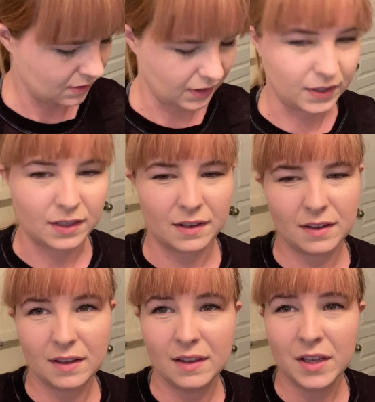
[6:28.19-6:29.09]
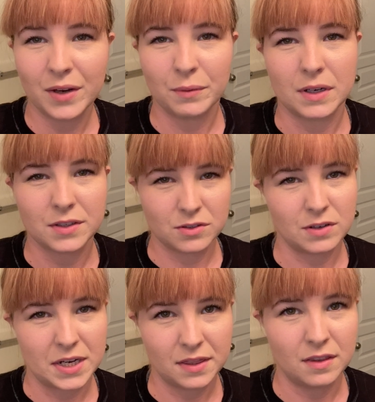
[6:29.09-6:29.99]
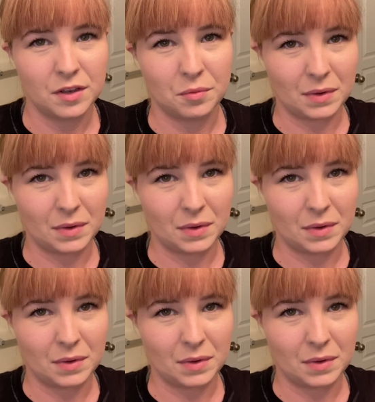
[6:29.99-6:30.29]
Like when I straighten them,